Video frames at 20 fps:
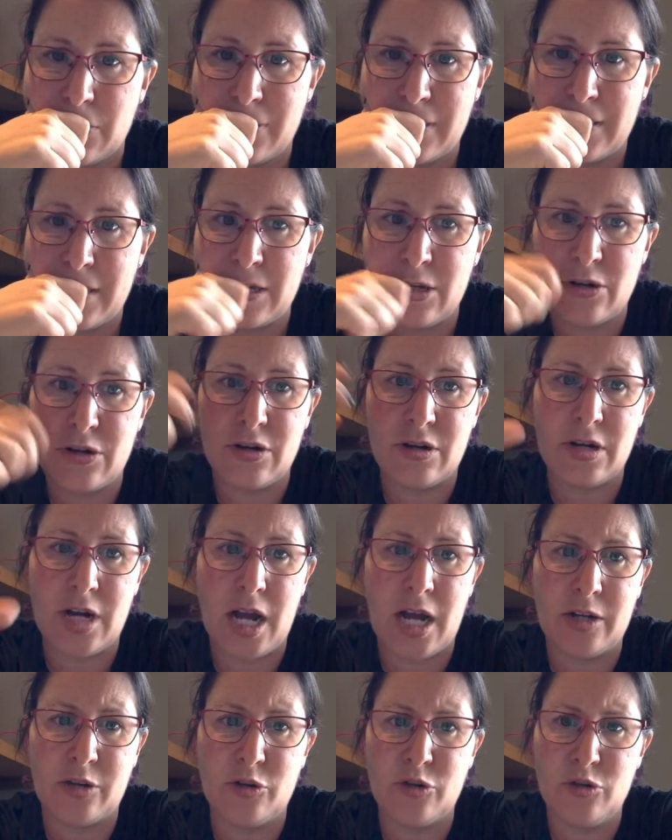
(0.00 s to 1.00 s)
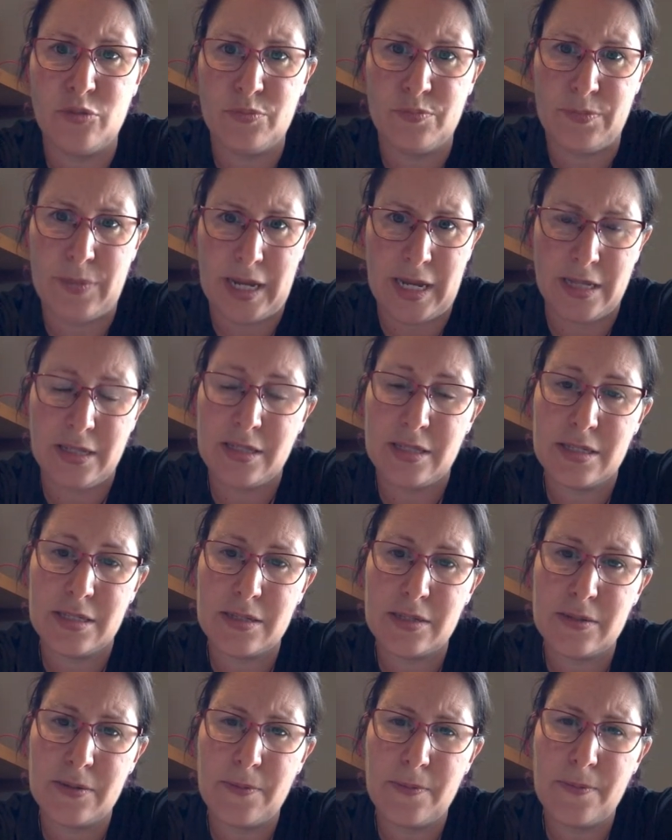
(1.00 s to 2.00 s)
with your group
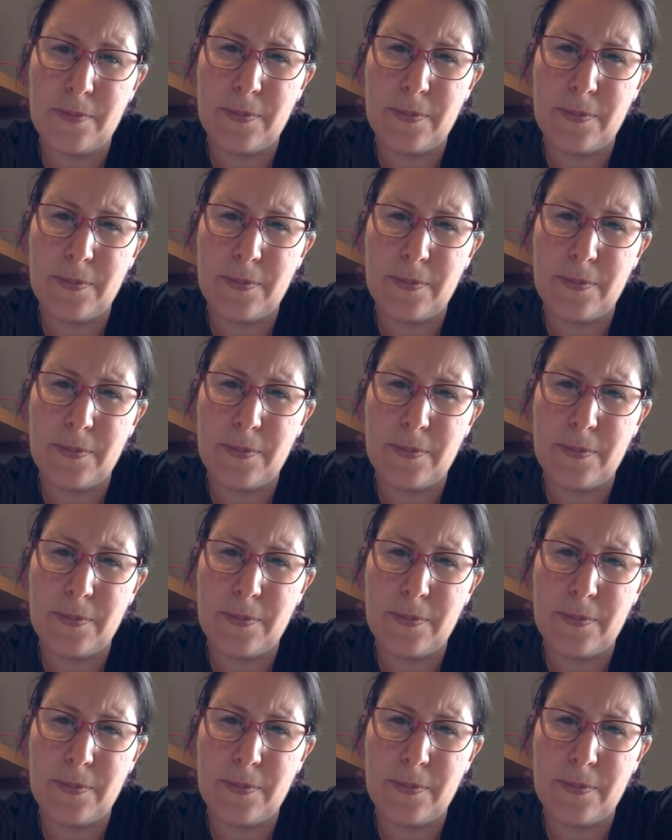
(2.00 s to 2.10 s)
mates.